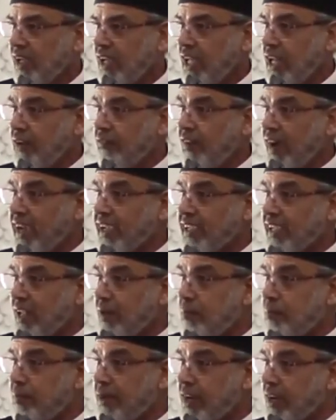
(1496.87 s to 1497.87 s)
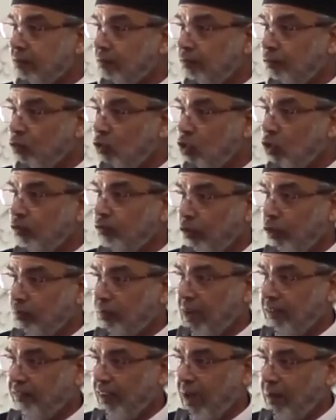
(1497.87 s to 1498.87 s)
and if I can bring food for
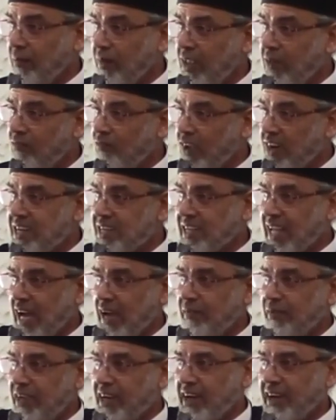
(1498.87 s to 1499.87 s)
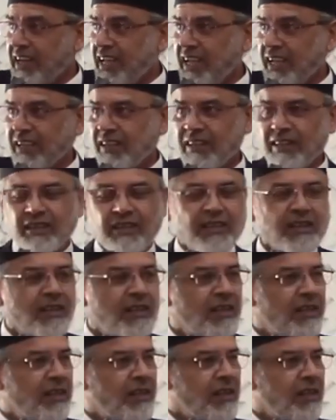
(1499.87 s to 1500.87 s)
my family one time in a day.
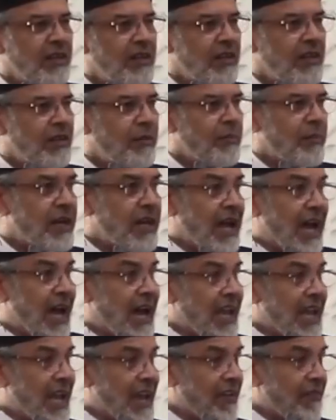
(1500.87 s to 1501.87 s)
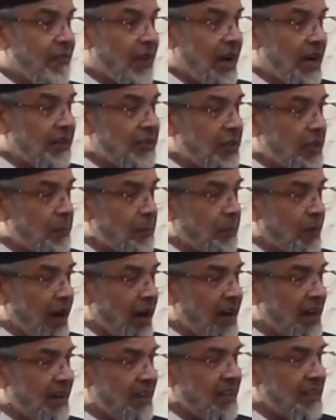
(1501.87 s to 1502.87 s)
But I have other
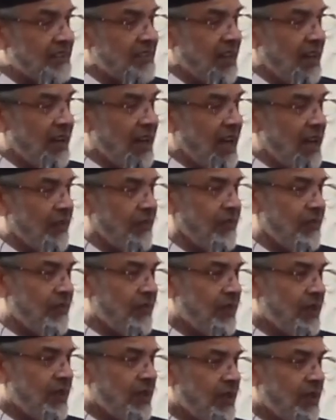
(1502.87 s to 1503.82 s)
priorities in life